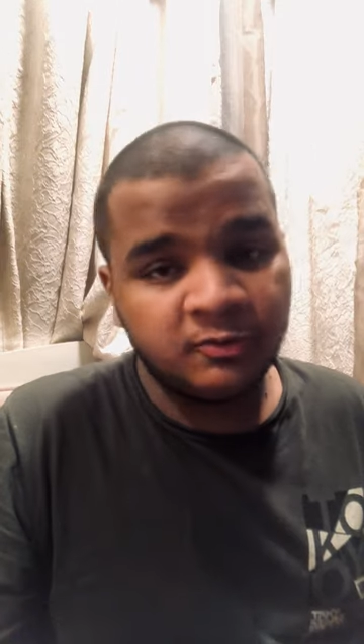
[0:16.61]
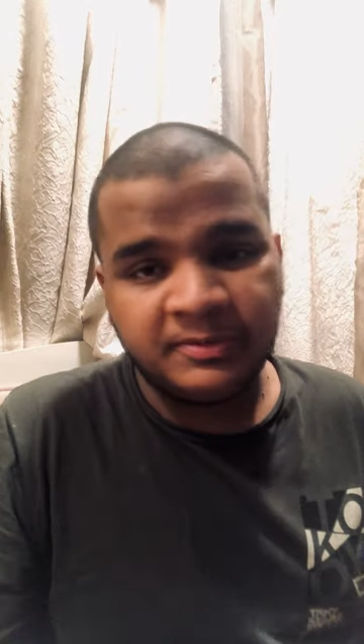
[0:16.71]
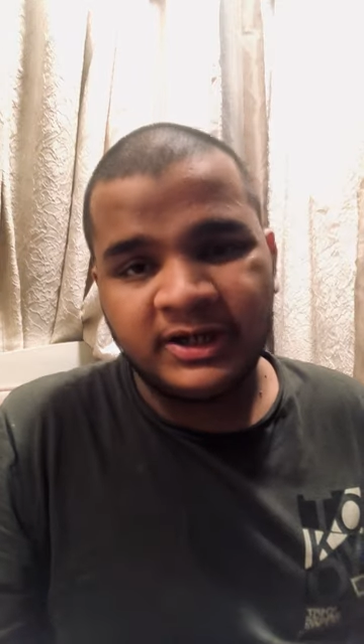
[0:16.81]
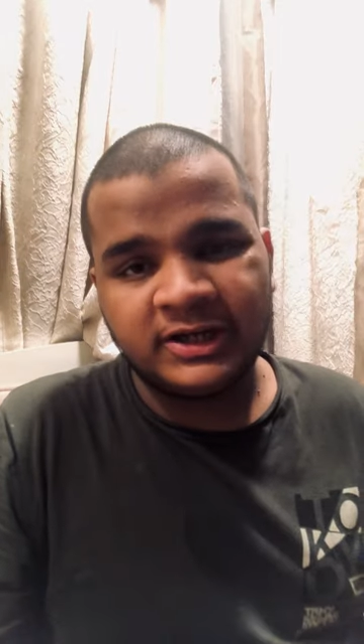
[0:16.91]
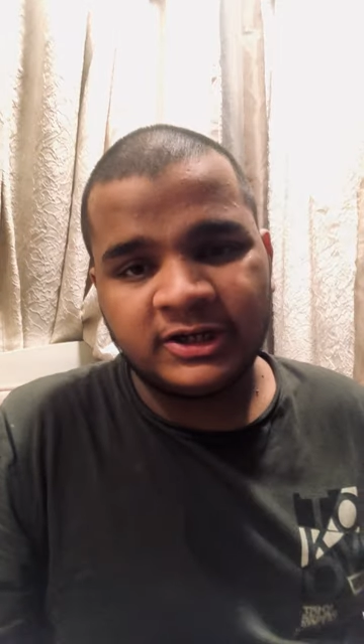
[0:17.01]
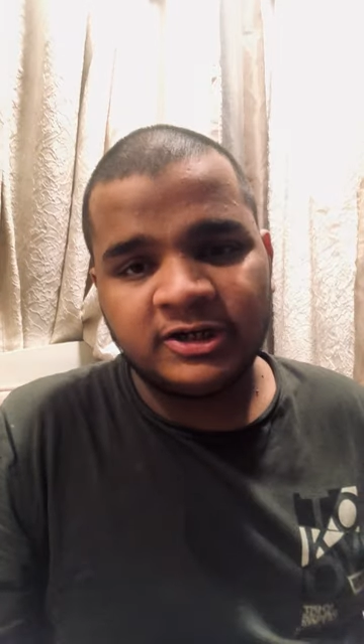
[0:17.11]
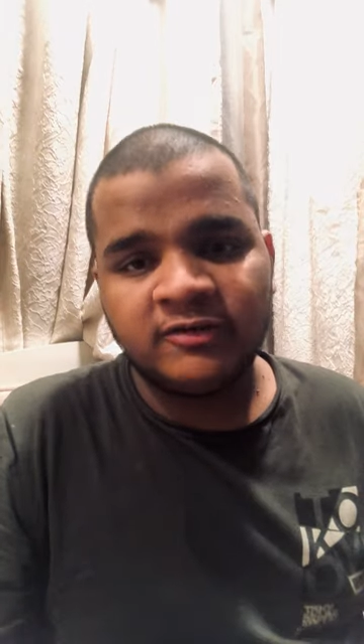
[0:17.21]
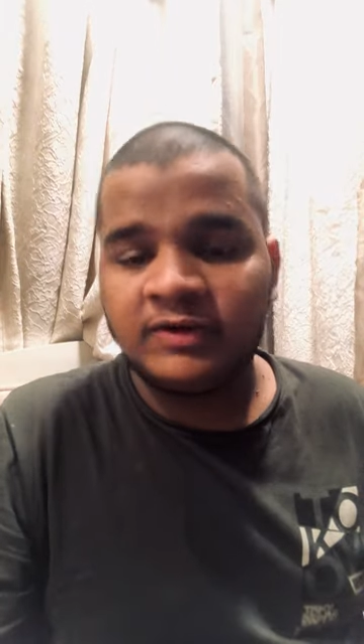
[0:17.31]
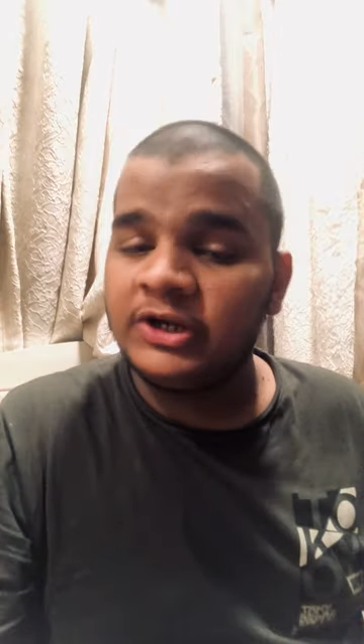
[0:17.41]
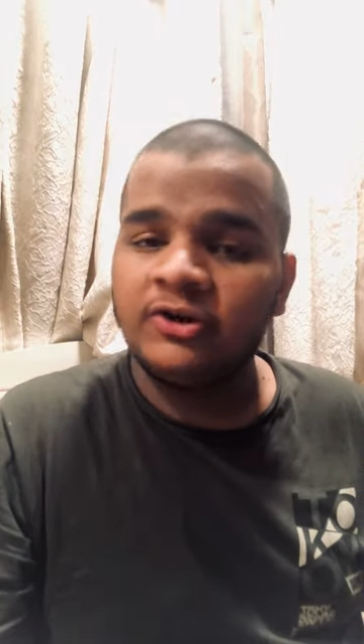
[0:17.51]
to make another
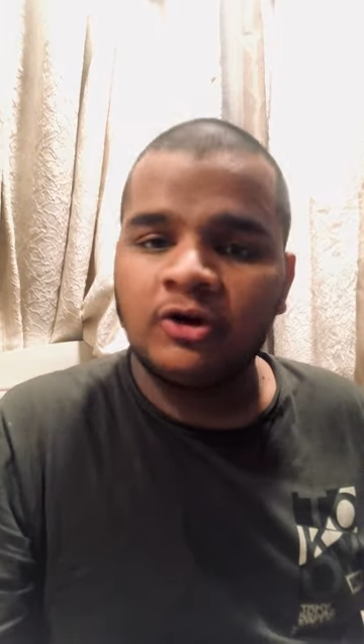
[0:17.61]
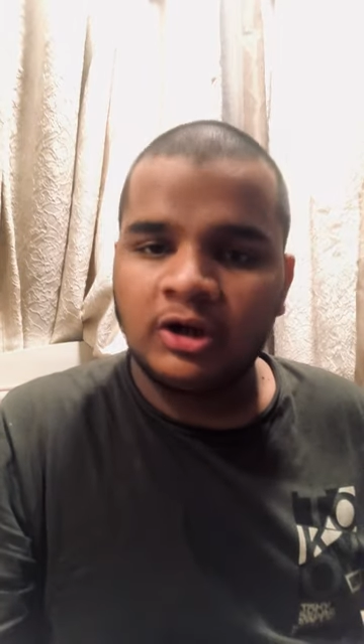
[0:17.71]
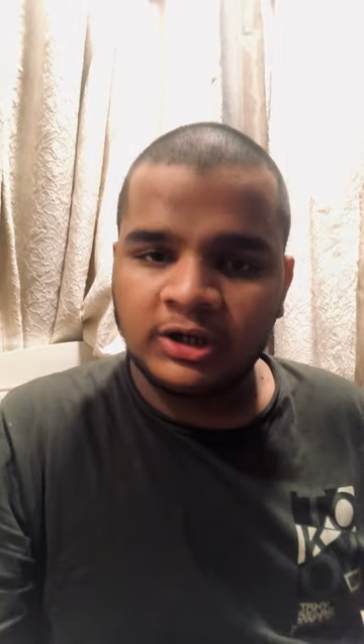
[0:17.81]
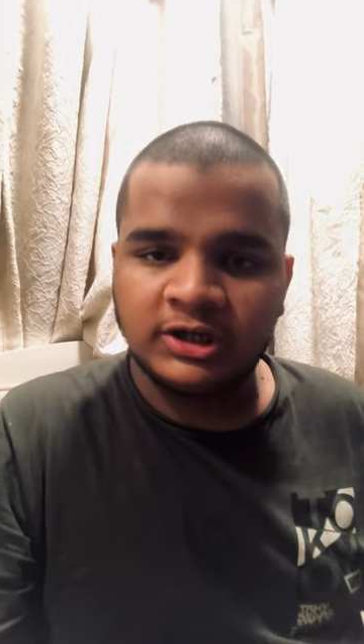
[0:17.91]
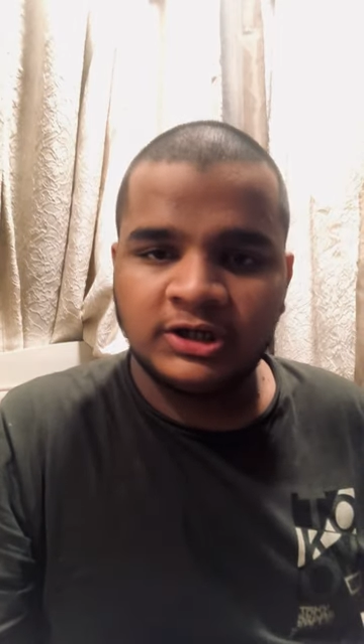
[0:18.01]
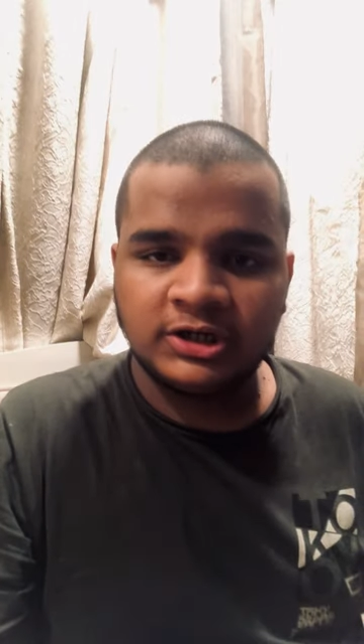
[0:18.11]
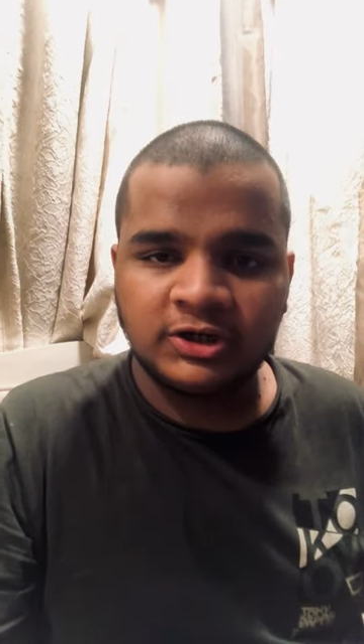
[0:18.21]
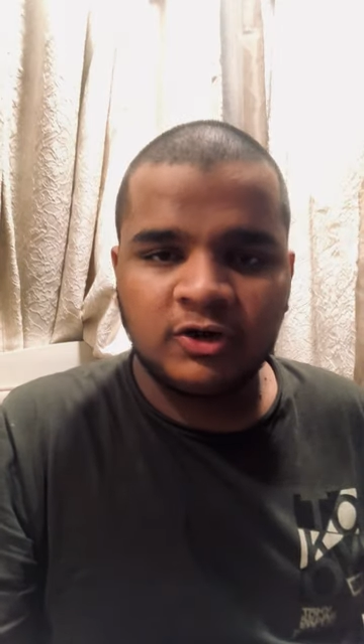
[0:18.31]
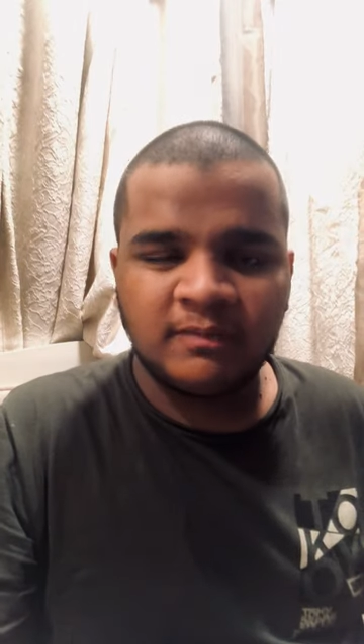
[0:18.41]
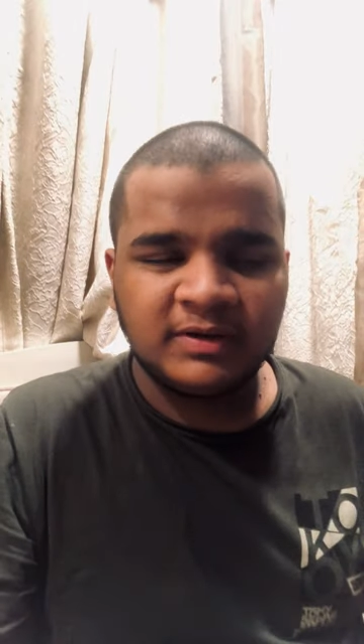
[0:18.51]
video on another
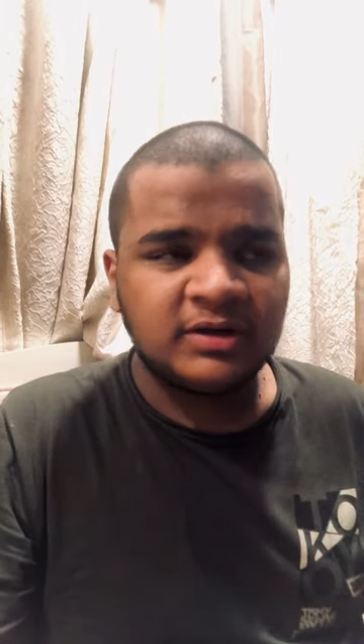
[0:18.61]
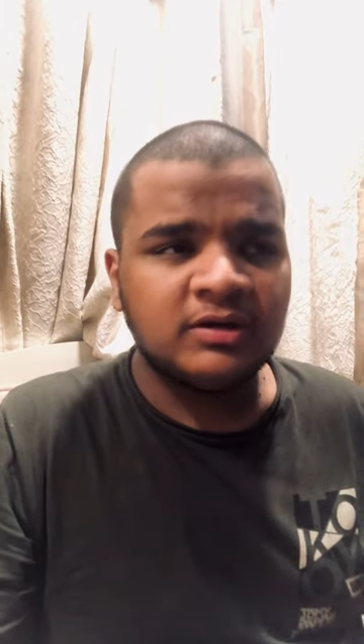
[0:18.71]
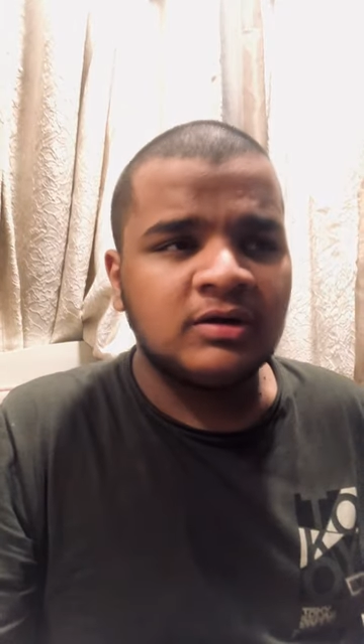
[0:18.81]
topic.